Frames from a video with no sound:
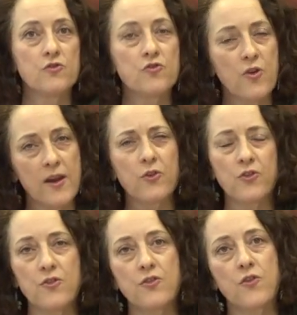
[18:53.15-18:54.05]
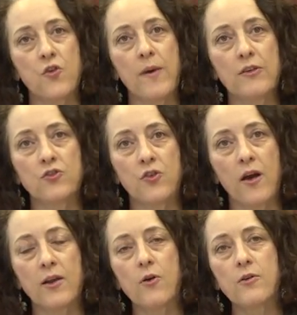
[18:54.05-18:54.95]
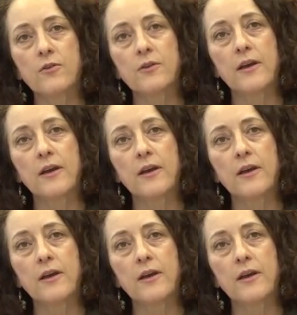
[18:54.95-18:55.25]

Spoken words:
Try not to use too much dialogue